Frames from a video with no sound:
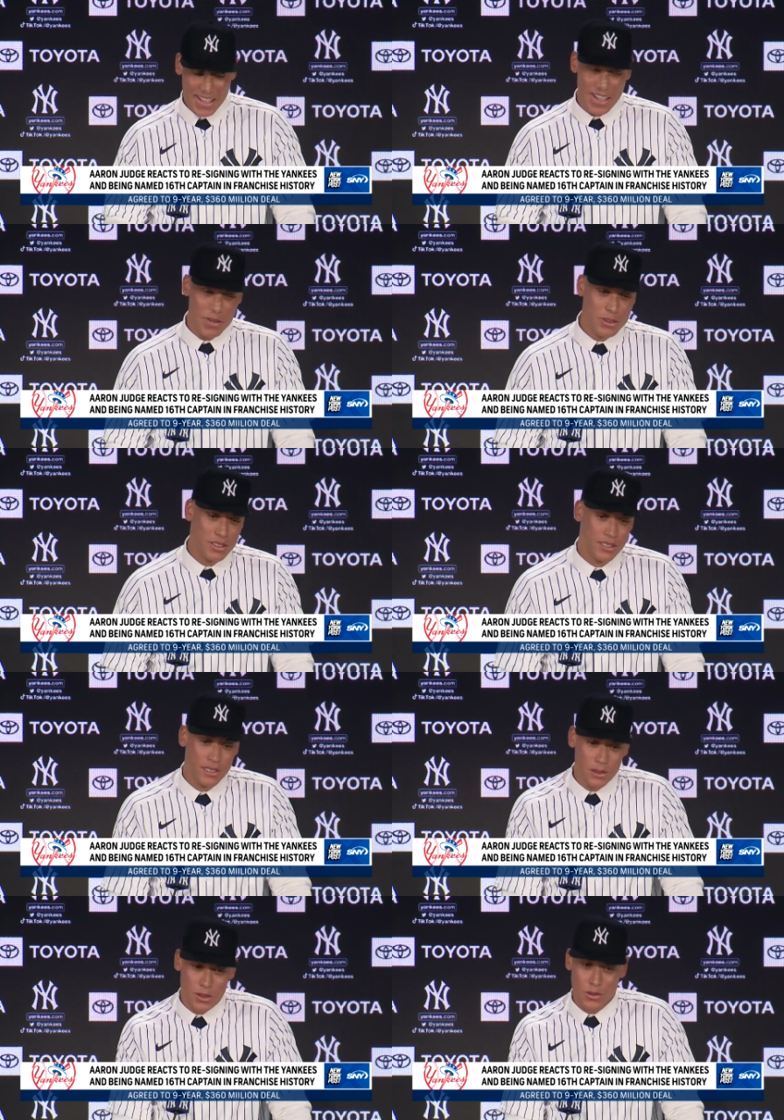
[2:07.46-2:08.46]
Yeah, it was
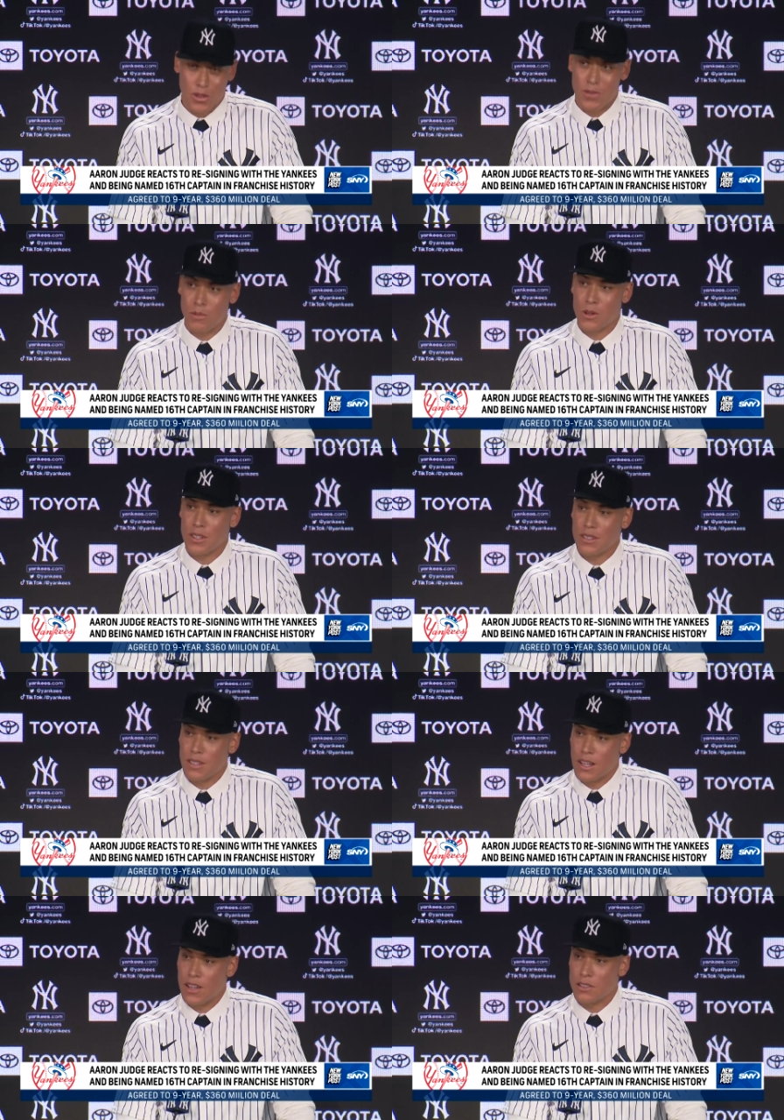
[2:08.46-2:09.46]
it was three in the morning.
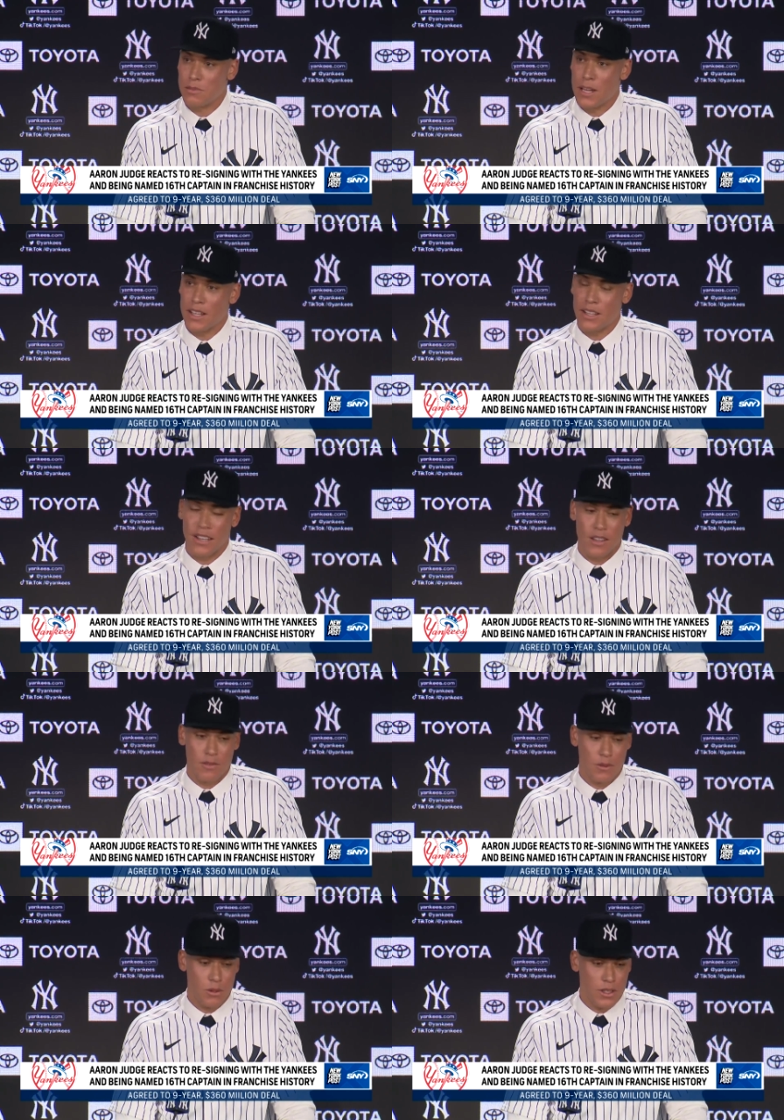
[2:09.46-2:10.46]
I was back in
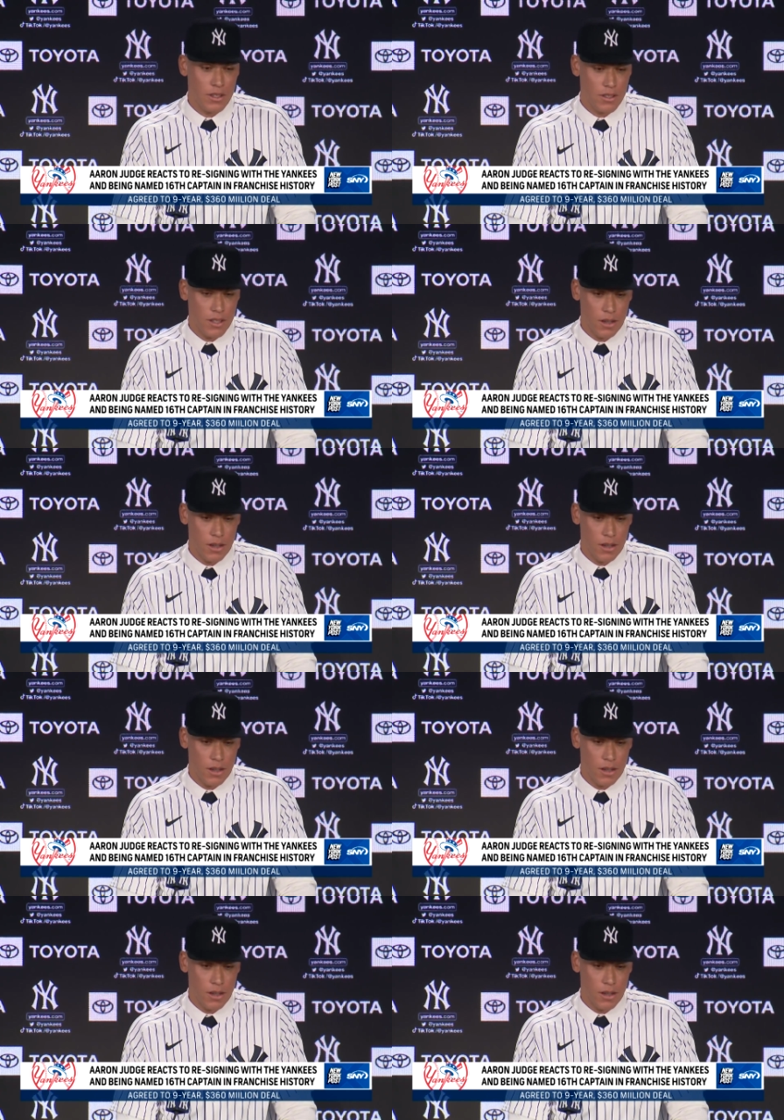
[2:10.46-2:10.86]
California.